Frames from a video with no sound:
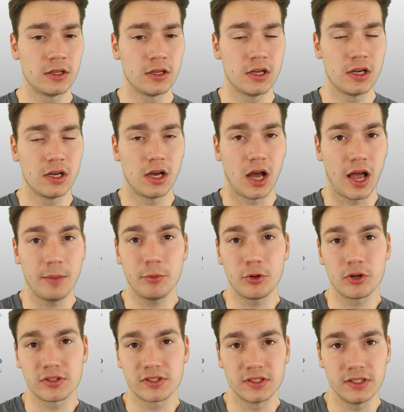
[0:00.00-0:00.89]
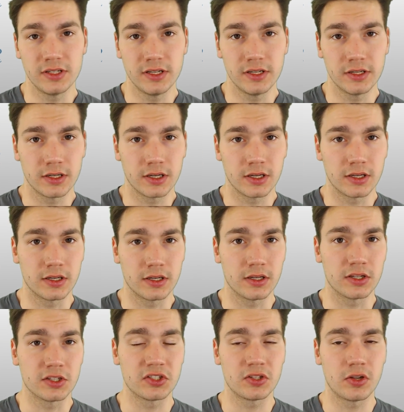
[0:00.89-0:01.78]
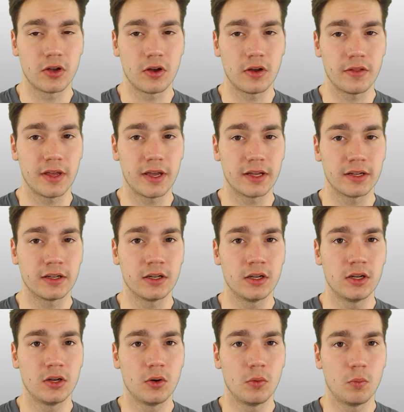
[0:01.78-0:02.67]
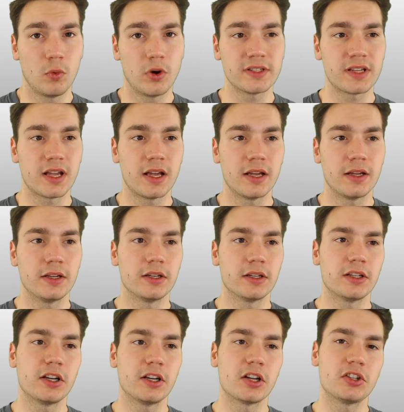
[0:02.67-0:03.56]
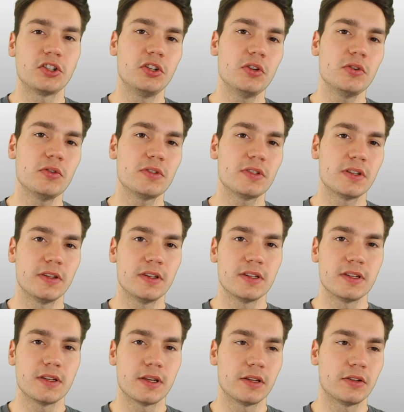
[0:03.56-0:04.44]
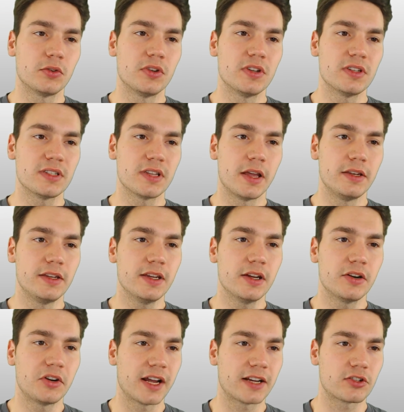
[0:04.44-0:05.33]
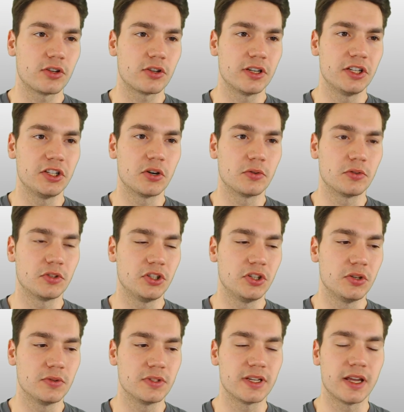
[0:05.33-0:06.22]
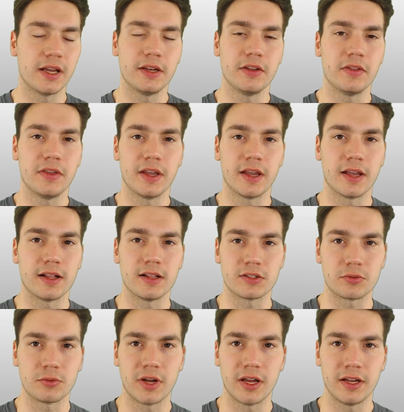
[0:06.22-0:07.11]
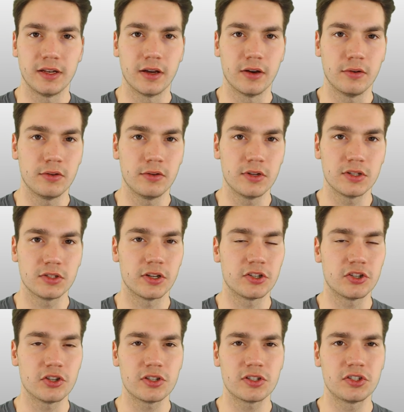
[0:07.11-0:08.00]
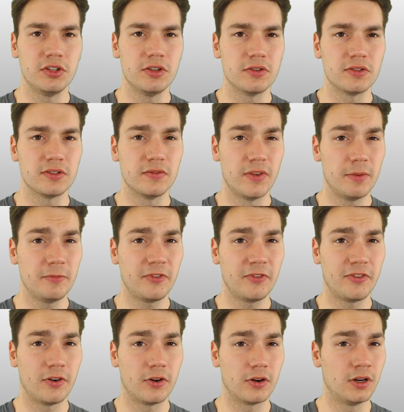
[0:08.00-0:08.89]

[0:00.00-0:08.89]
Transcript: I personally uh, saw that once I got used the, to this idea, I actually don't use anything else right now. So I just use Vim for